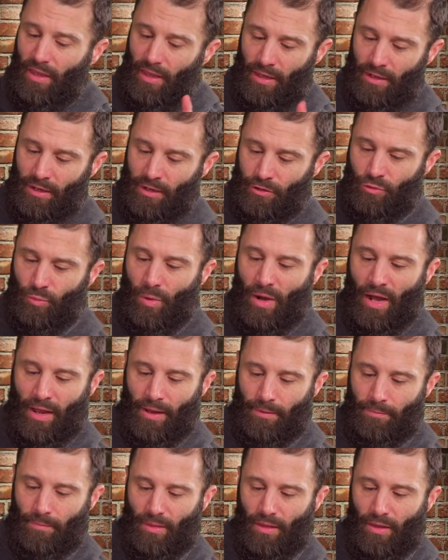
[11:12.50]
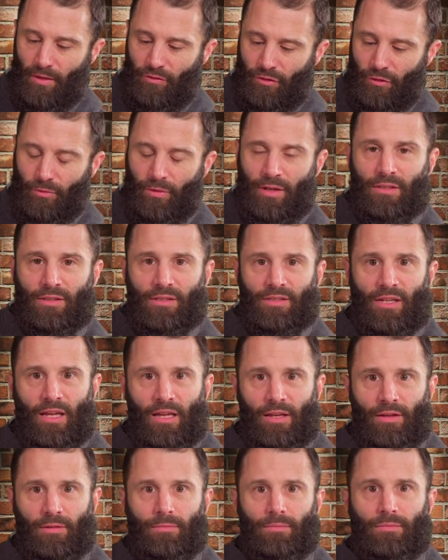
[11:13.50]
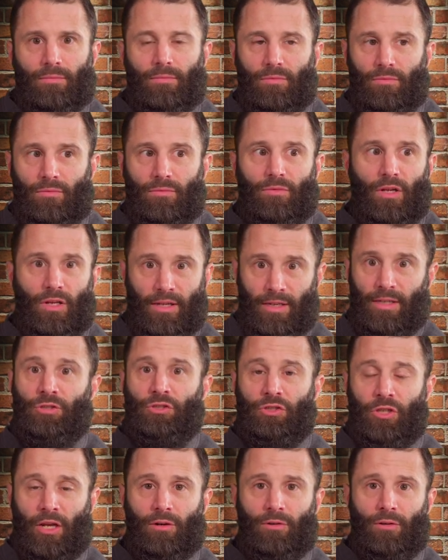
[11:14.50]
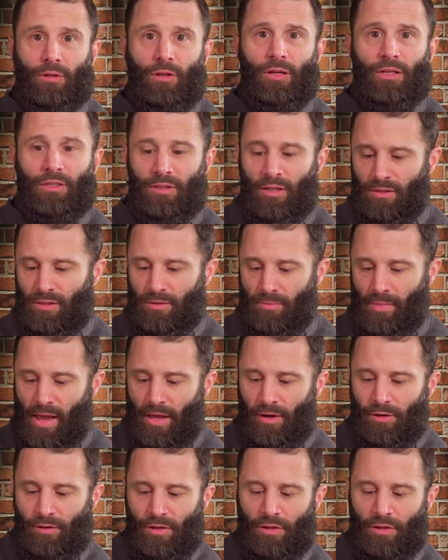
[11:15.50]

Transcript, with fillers: and here's why. For real estate in general, it doesn't matter.